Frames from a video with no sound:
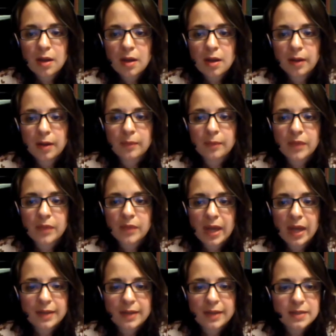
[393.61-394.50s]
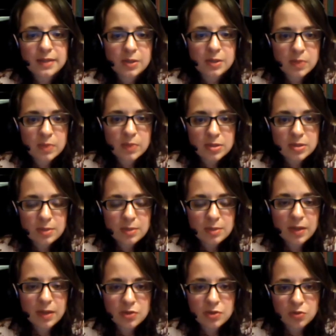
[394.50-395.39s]
The acting, especially
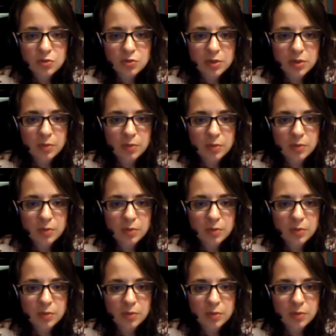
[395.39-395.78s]
by the trio,